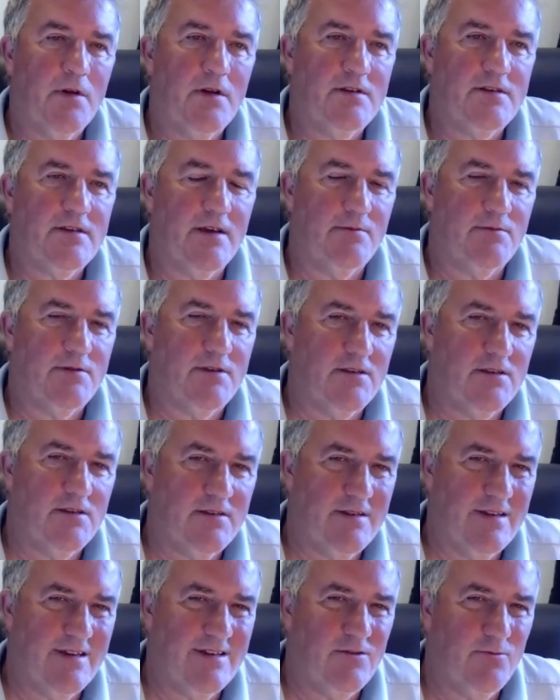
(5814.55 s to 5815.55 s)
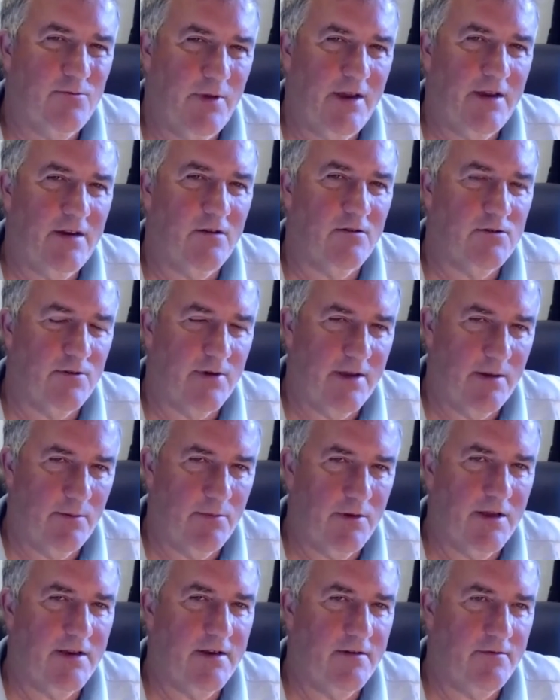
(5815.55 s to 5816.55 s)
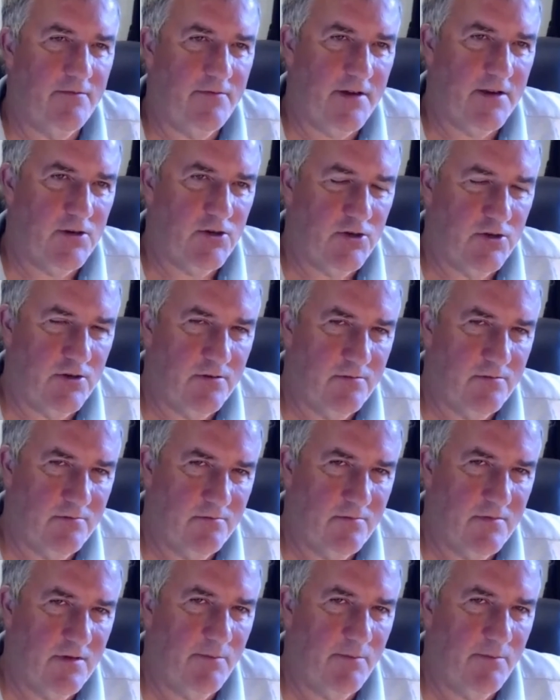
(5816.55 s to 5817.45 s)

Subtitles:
Sepsis, as you may know, is we get blood infection.